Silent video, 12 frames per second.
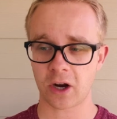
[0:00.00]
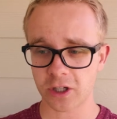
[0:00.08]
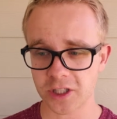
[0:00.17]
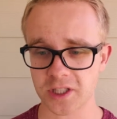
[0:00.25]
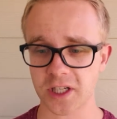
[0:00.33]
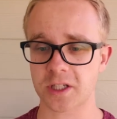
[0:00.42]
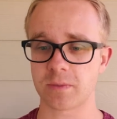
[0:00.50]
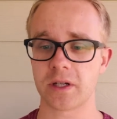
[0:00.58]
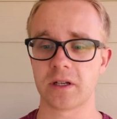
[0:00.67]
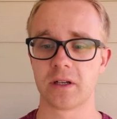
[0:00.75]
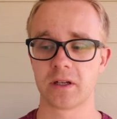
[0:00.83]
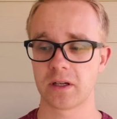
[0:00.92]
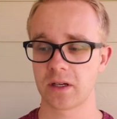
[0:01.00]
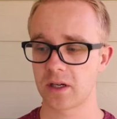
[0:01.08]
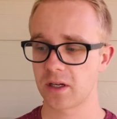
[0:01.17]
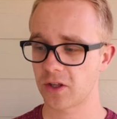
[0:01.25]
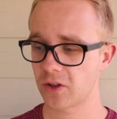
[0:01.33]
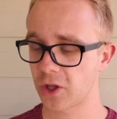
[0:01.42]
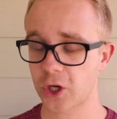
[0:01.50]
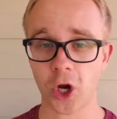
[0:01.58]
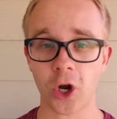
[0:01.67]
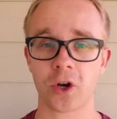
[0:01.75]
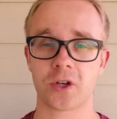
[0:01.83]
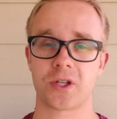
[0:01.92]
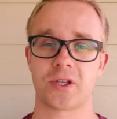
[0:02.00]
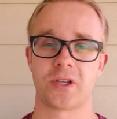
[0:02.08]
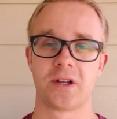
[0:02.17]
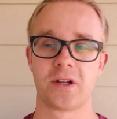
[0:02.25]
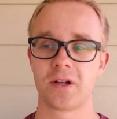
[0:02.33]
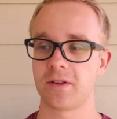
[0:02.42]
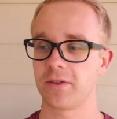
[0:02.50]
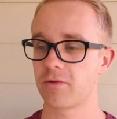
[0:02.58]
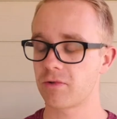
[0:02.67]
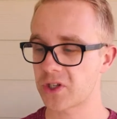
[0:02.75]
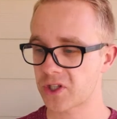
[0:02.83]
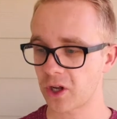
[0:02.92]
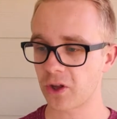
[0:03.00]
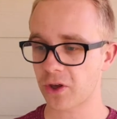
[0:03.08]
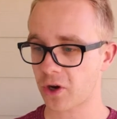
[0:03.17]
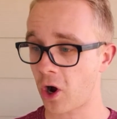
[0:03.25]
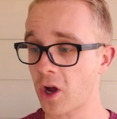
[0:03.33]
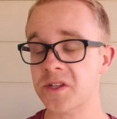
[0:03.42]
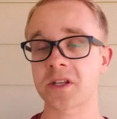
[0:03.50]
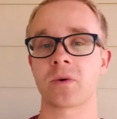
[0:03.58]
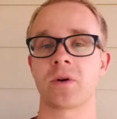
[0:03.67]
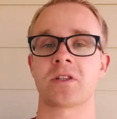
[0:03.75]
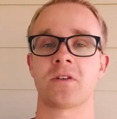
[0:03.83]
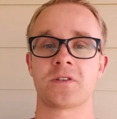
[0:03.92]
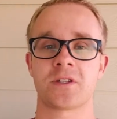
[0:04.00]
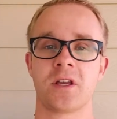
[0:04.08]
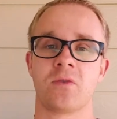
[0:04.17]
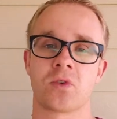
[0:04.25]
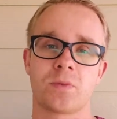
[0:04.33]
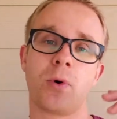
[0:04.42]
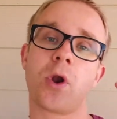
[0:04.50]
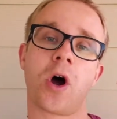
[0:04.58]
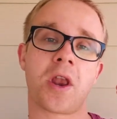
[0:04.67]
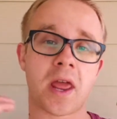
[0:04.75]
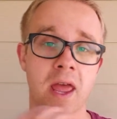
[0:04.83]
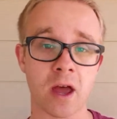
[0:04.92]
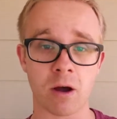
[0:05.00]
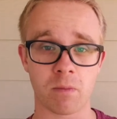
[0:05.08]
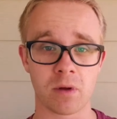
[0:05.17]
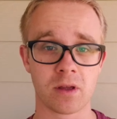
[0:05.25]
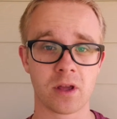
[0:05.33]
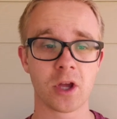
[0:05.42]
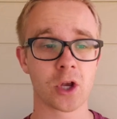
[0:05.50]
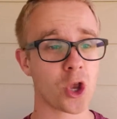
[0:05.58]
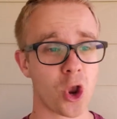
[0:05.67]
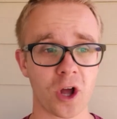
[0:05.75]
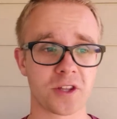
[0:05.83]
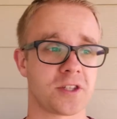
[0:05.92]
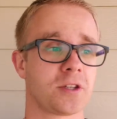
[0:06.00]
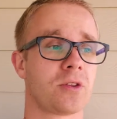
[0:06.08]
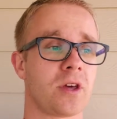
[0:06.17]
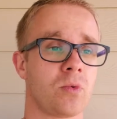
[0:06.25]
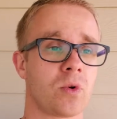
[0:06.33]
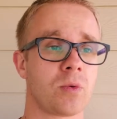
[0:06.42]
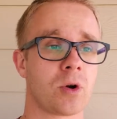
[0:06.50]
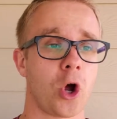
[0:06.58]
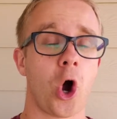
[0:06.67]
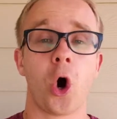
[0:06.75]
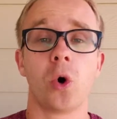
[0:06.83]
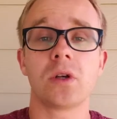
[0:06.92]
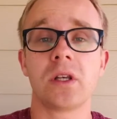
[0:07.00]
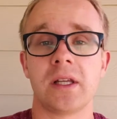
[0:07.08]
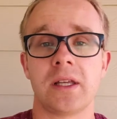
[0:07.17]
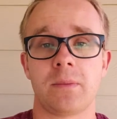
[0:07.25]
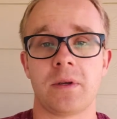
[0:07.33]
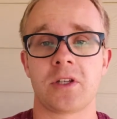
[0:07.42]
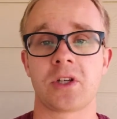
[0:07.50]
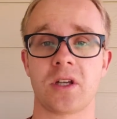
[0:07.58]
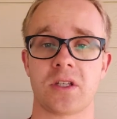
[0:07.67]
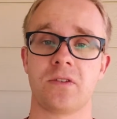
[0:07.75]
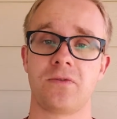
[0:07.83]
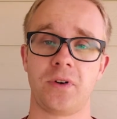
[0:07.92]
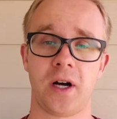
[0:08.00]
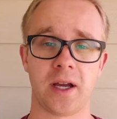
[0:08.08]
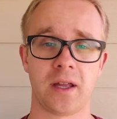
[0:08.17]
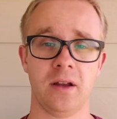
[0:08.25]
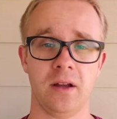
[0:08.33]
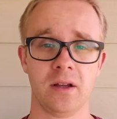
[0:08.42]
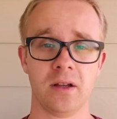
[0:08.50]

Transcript: Our judgment, the curse, the result, the consequence of sin was put on Him, not so that we would only be justified,